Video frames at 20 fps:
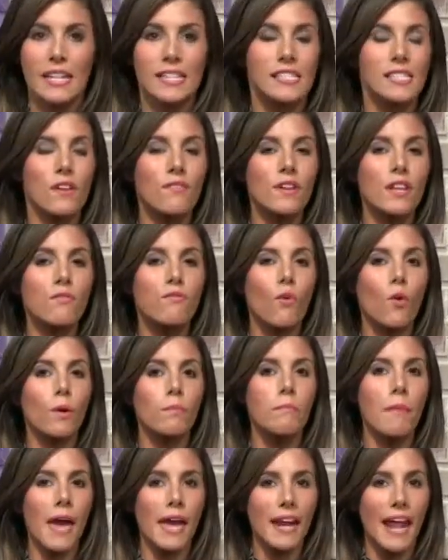
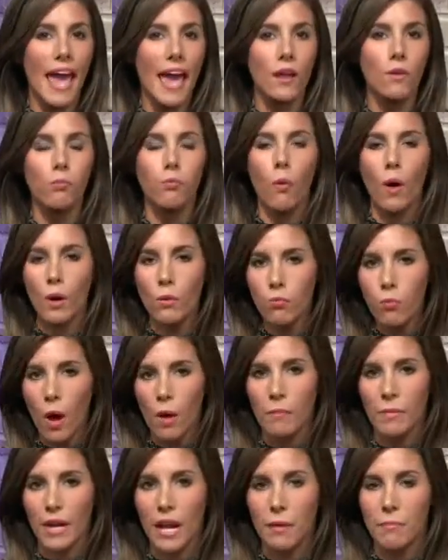74 men and one
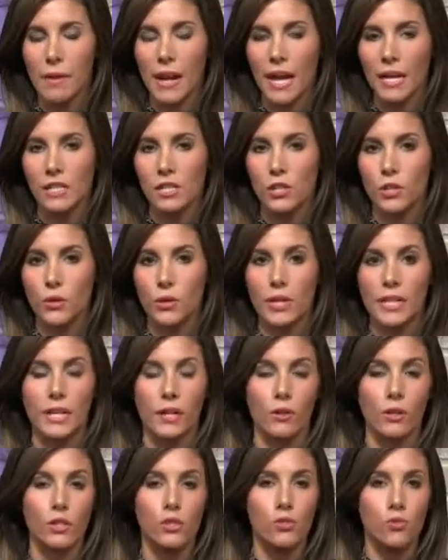woman have been executed
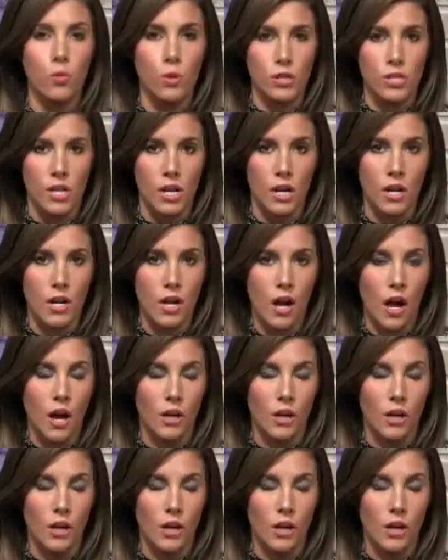here in Georgia.